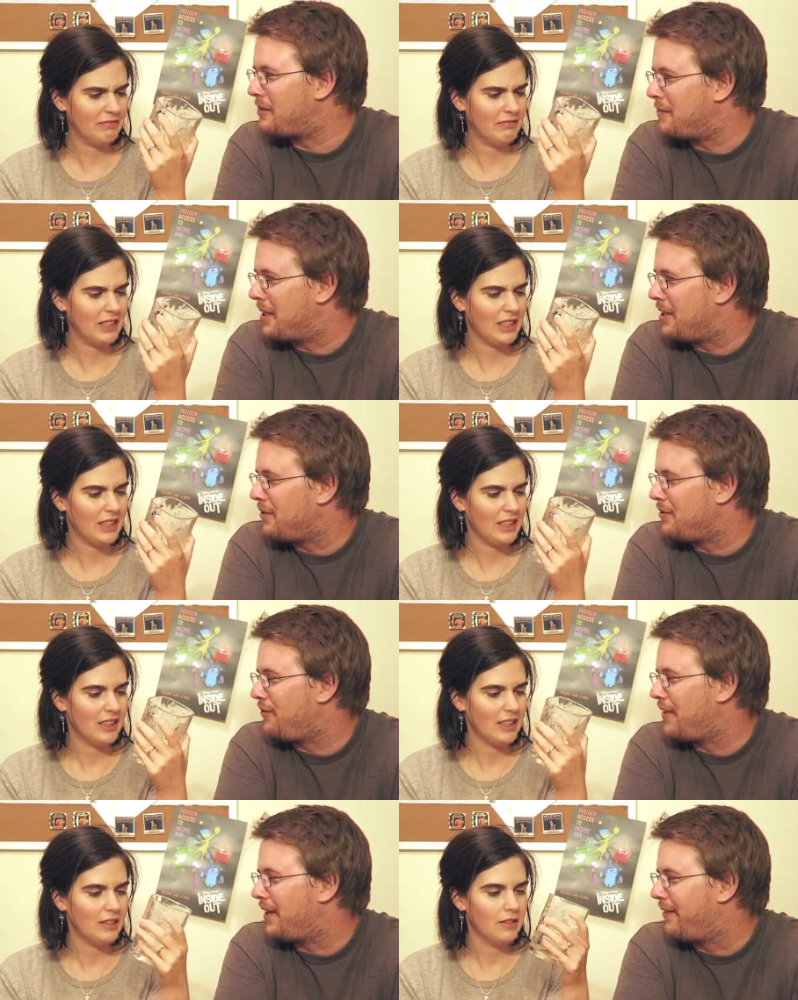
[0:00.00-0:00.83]
Speaker 1: gonna be a
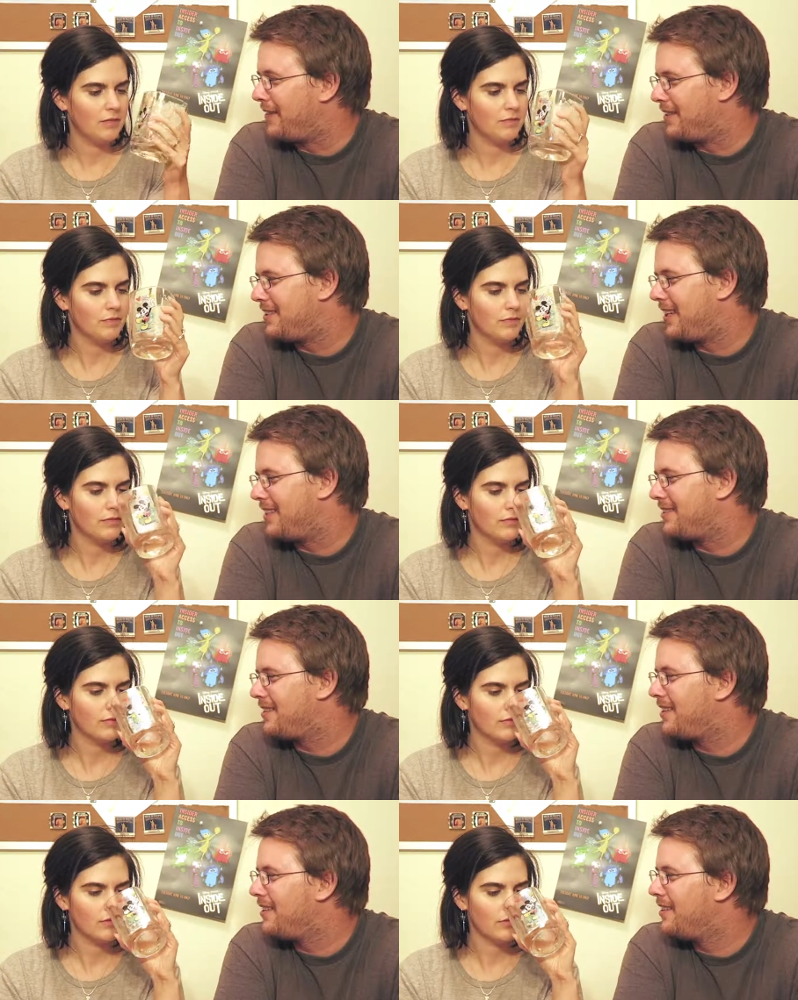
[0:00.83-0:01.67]
huge fan of the
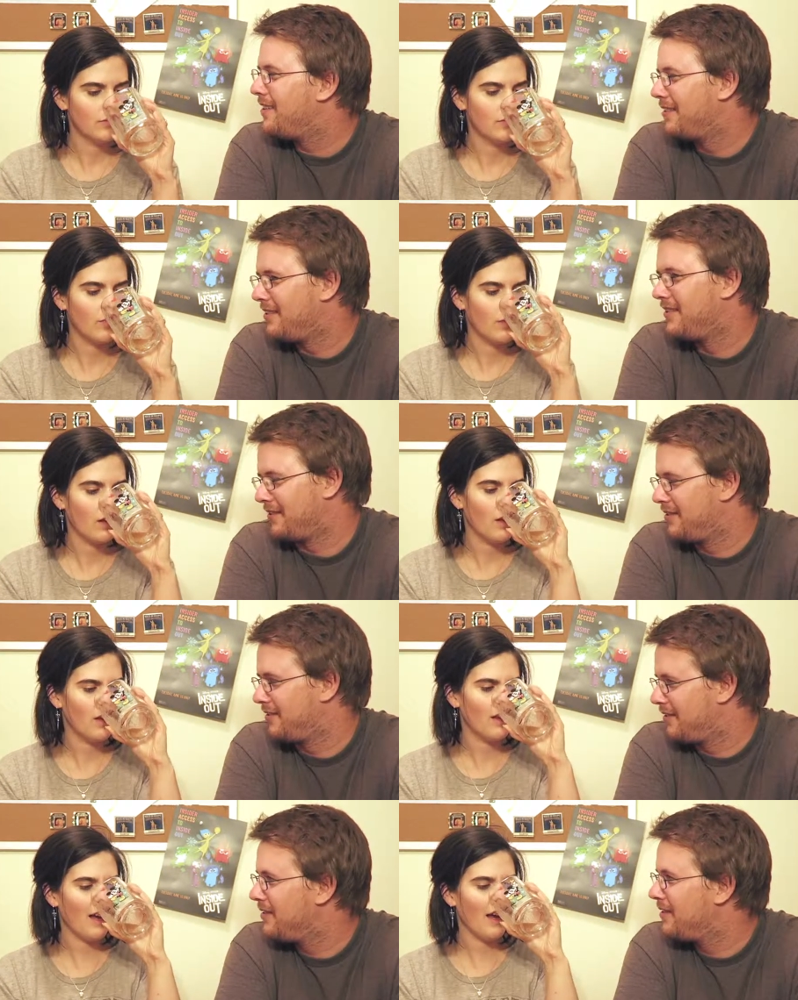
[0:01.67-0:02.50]
taste.
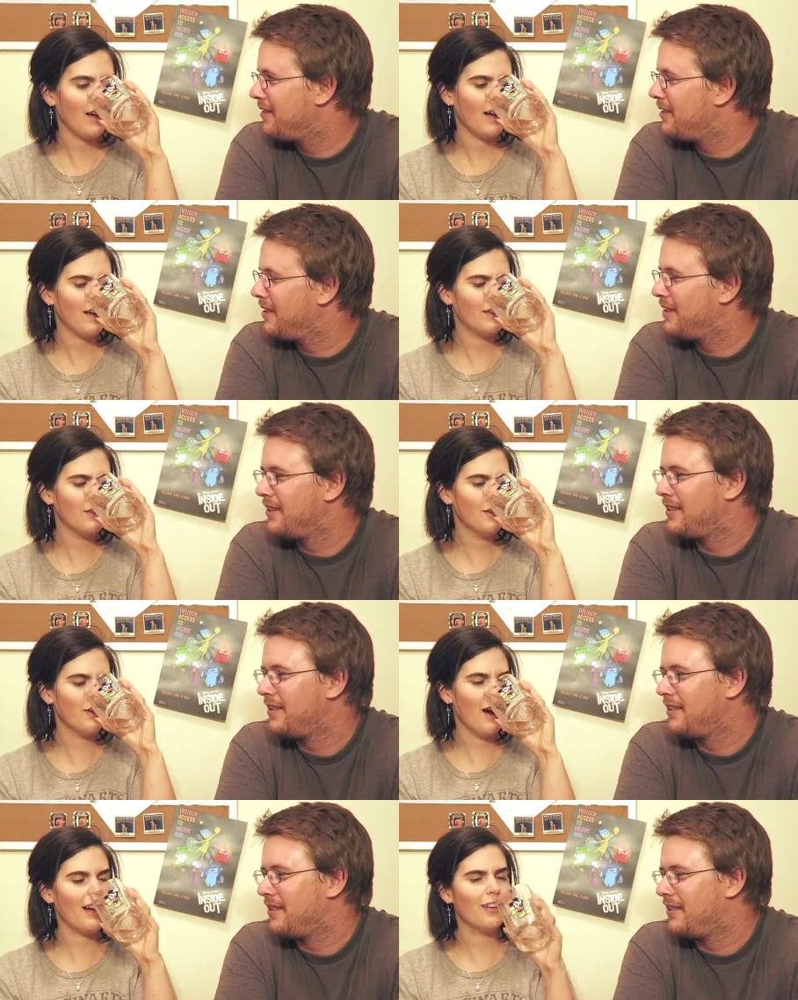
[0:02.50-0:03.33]
Speaker 2: Yeah, I don't
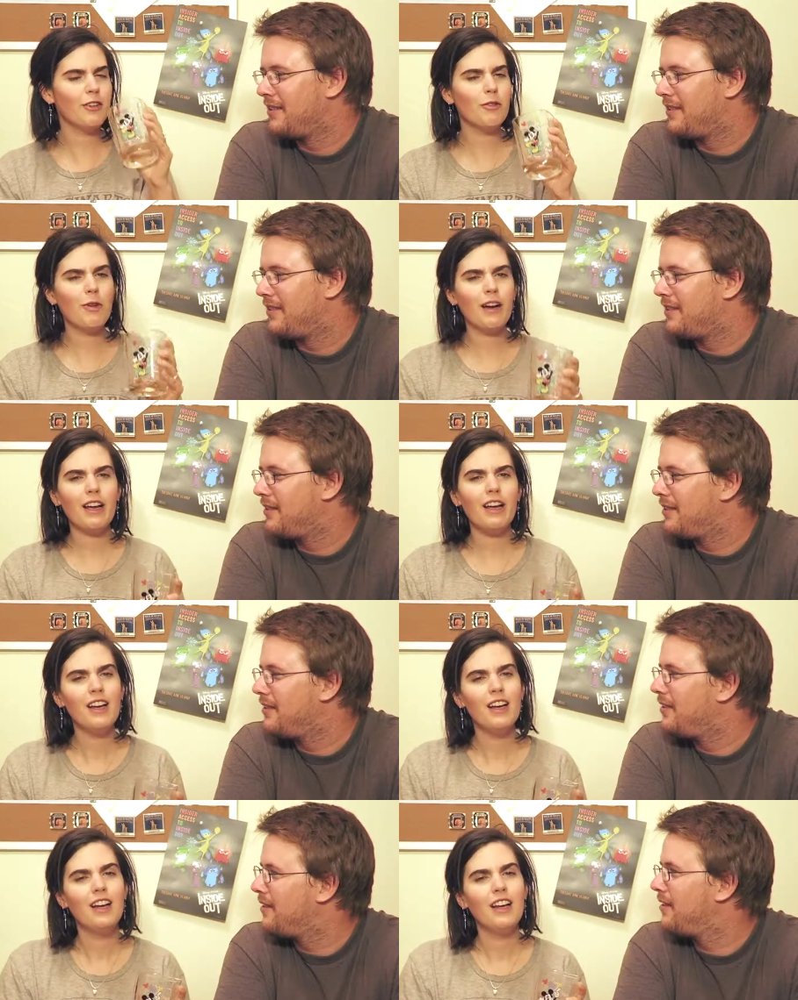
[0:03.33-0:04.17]
know. I don't know
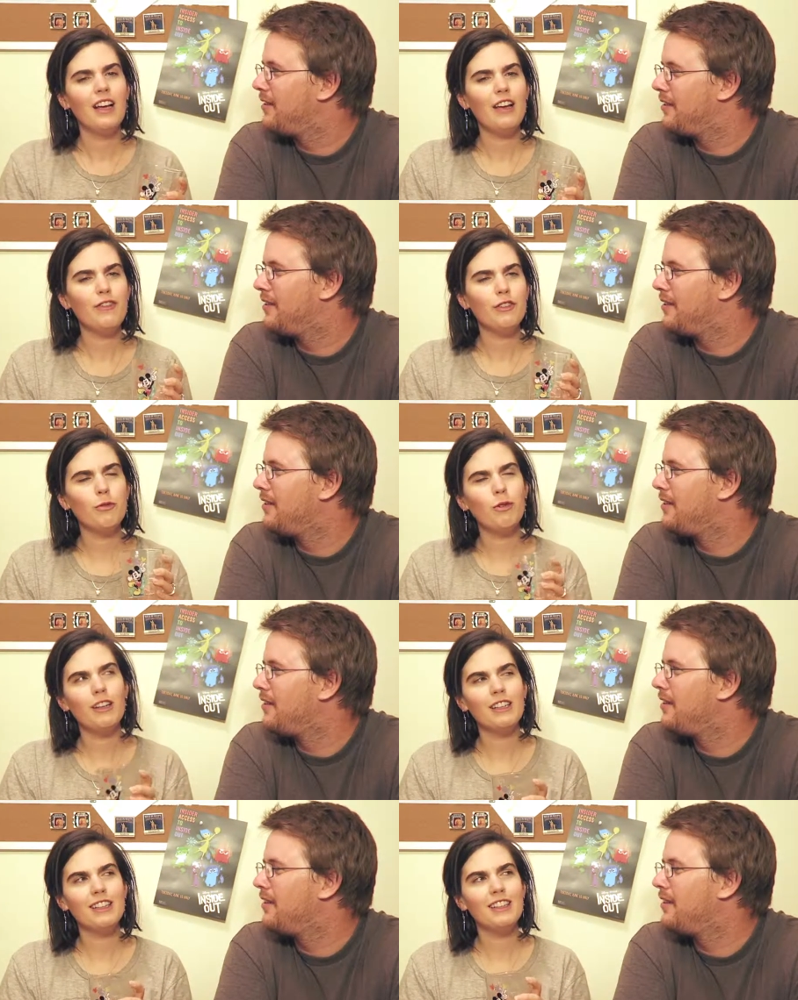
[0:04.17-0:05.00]
why if you
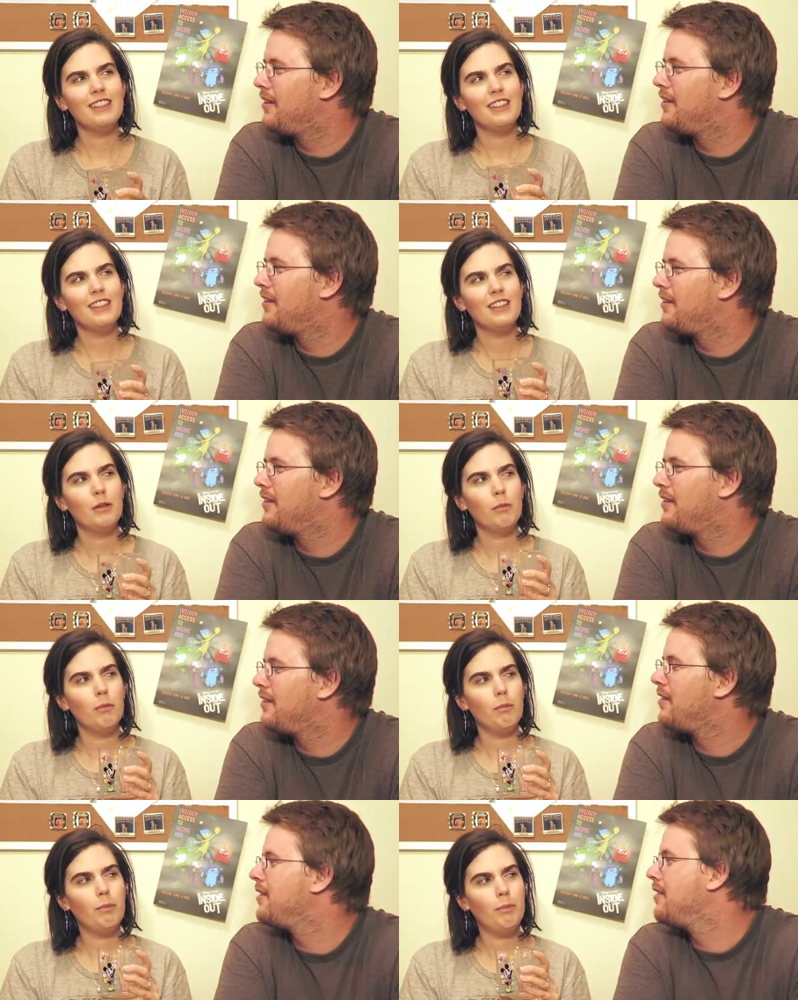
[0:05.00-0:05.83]
wanted
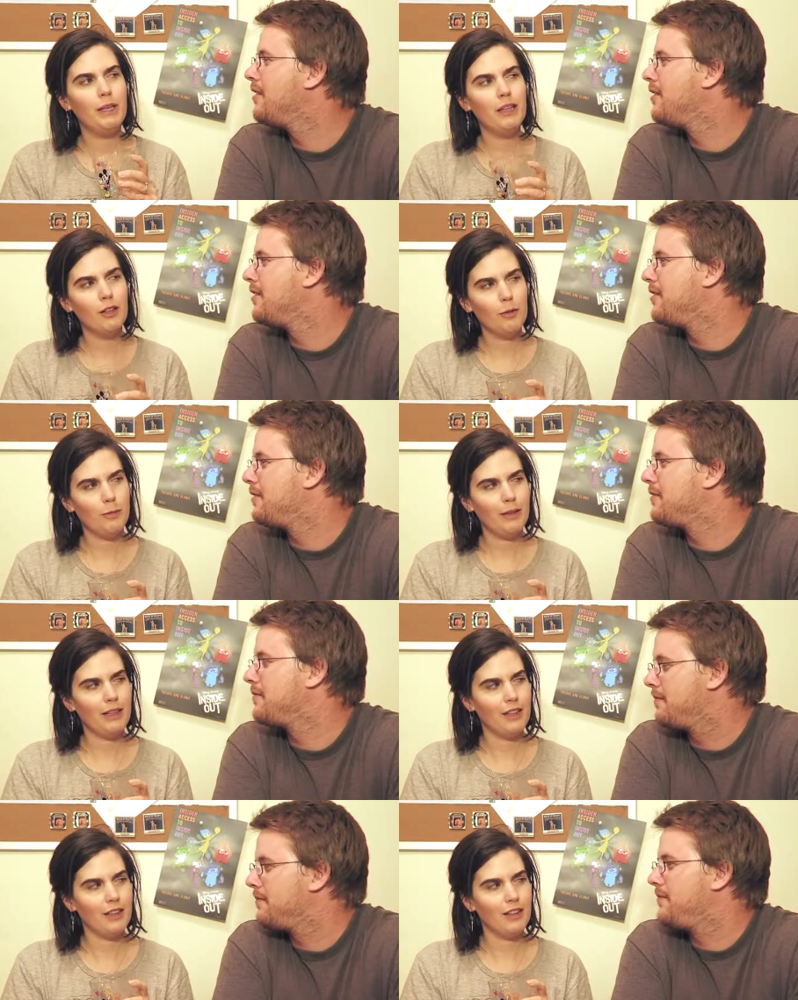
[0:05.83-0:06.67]

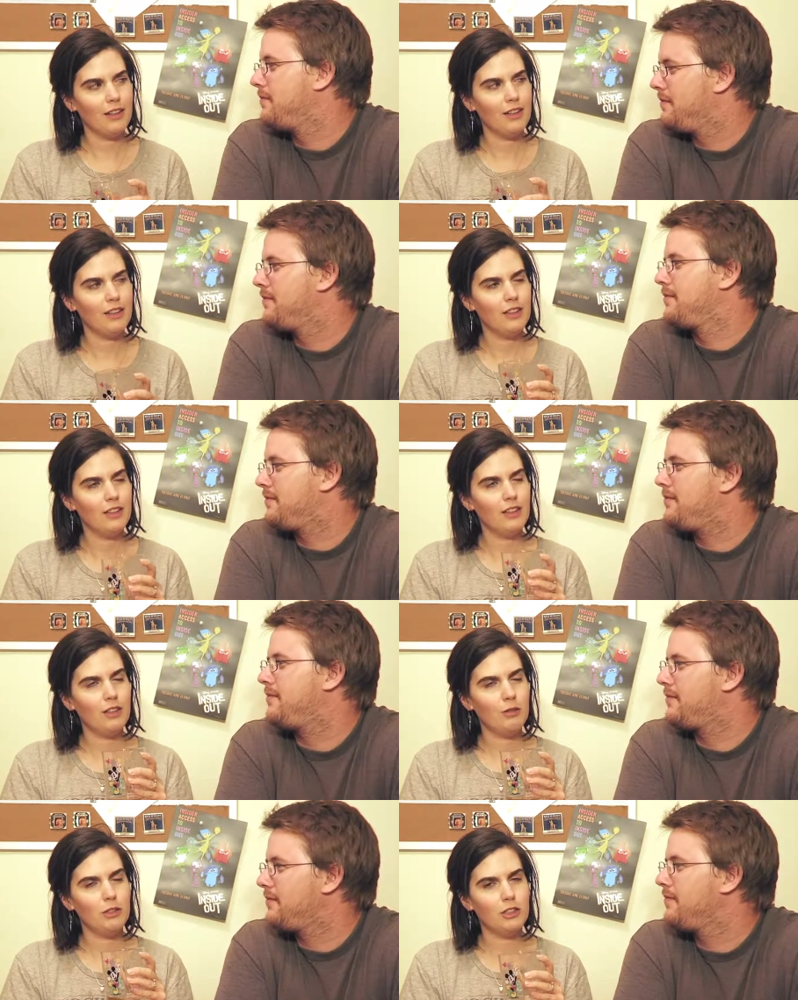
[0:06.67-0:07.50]
beer,
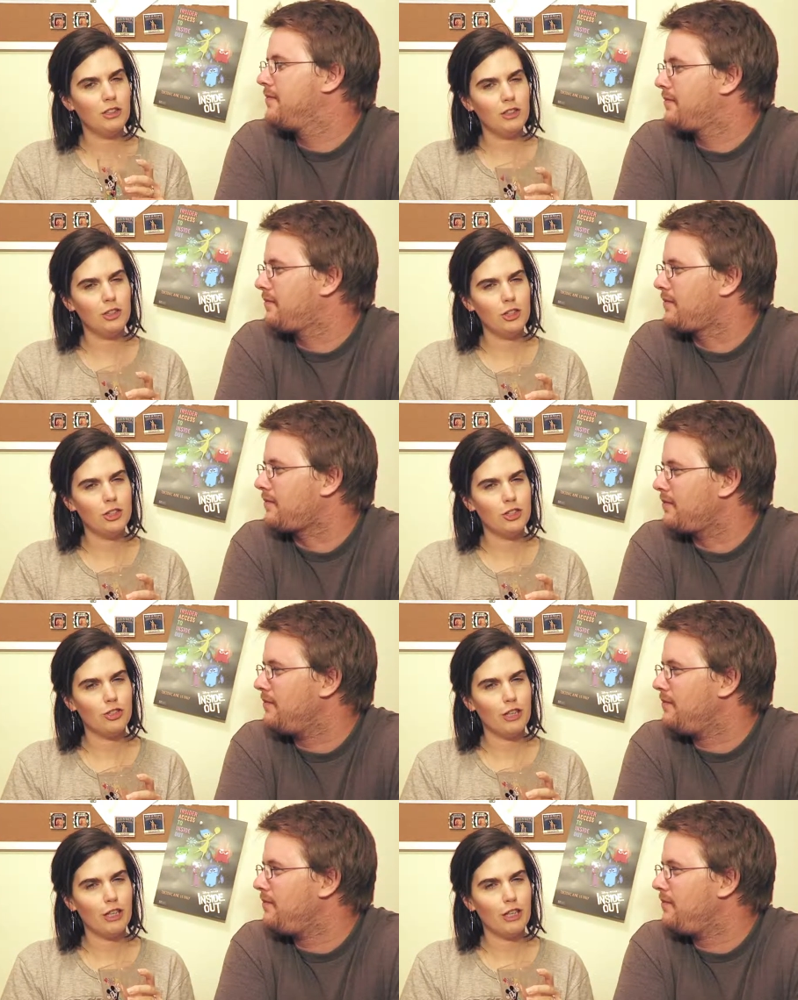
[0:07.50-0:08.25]
you wouldn't just